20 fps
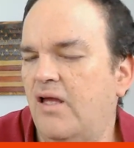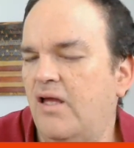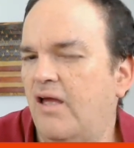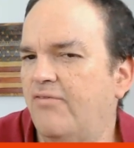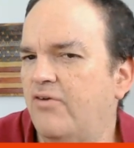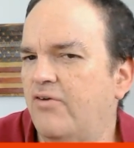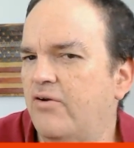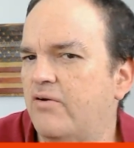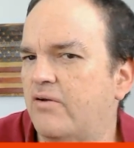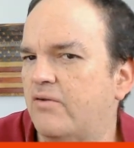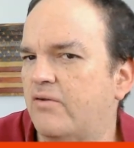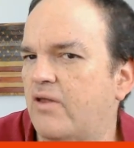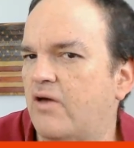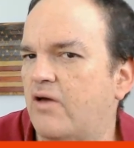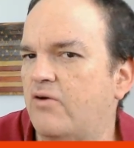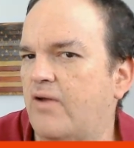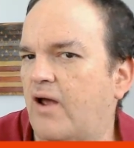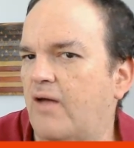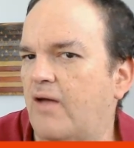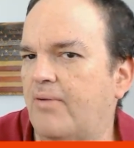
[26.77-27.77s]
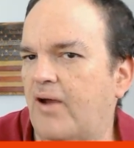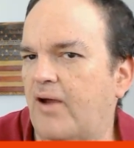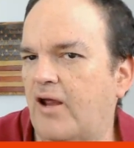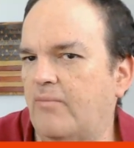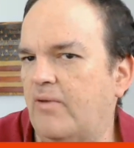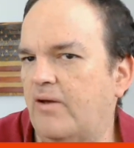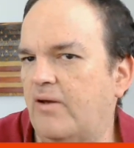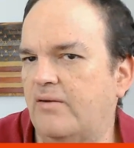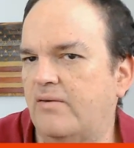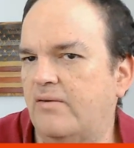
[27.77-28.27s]
If you're doing a low down
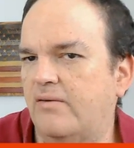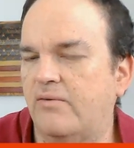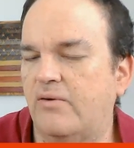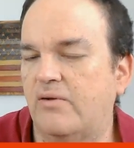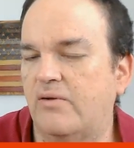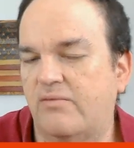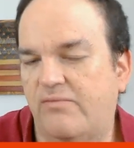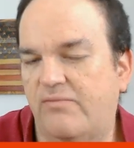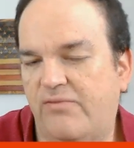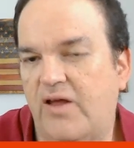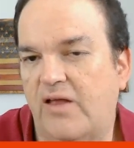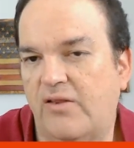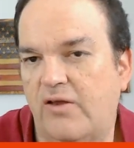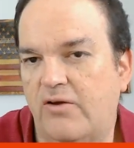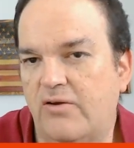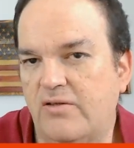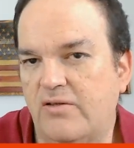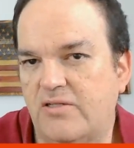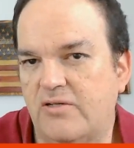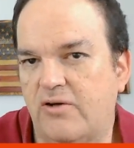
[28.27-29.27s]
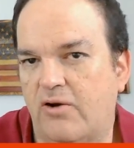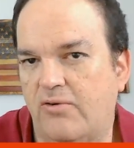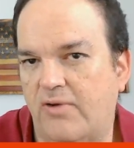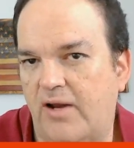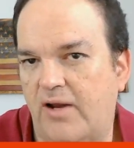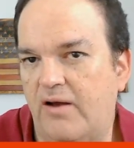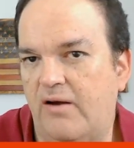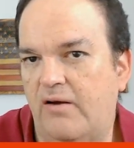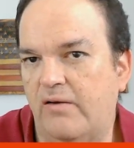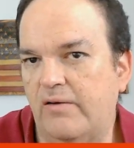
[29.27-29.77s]
payment, well, VA loan is zero
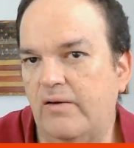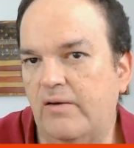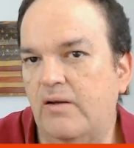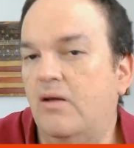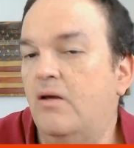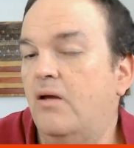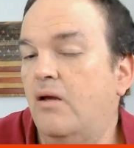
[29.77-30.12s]
down,